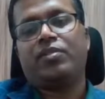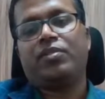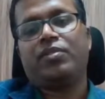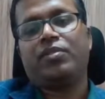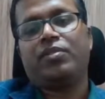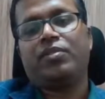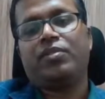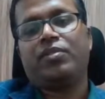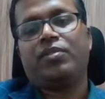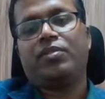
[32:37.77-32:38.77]
letrozole,
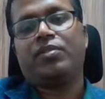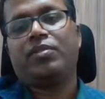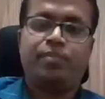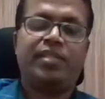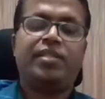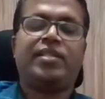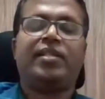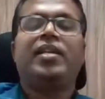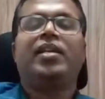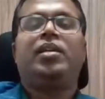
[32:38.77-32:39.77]
usually use
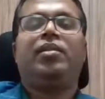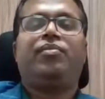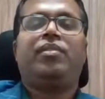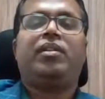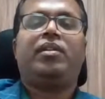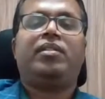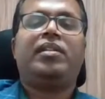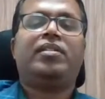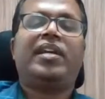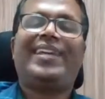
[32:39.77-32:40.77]
means if
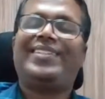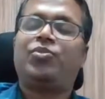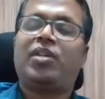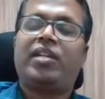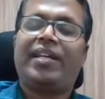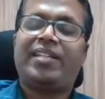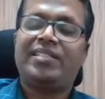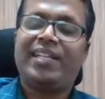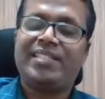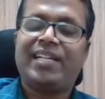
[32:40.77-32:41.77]
the actual
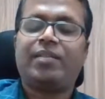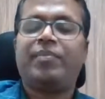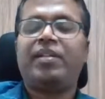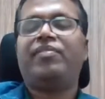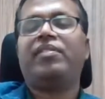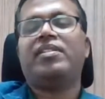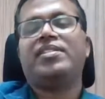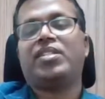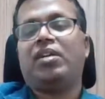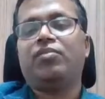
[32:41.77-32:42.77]
exact benefit is
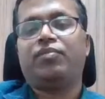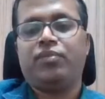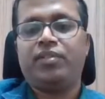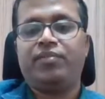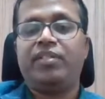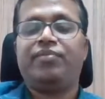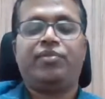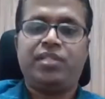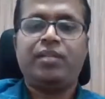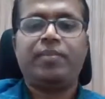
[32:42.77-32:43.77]
doubtful, even if you
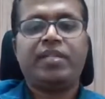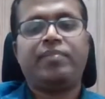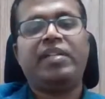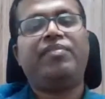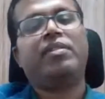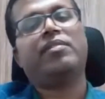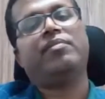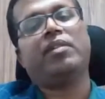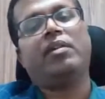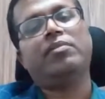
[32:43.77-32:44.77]
are using, but
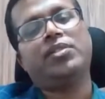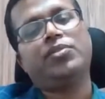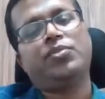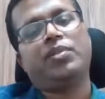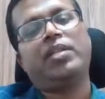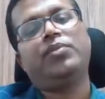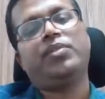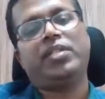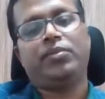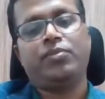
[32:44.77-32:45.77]
benefit of doubt, usually
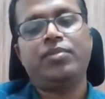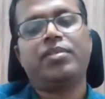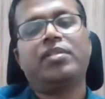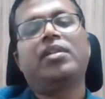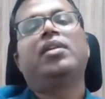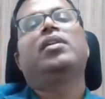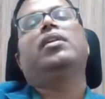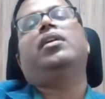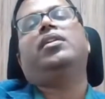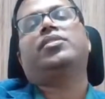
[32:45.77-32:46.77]
we use
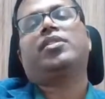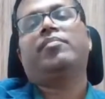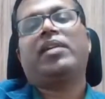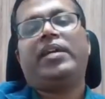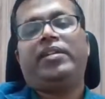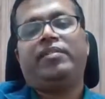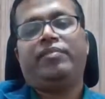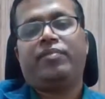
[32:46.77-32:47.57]
some kind of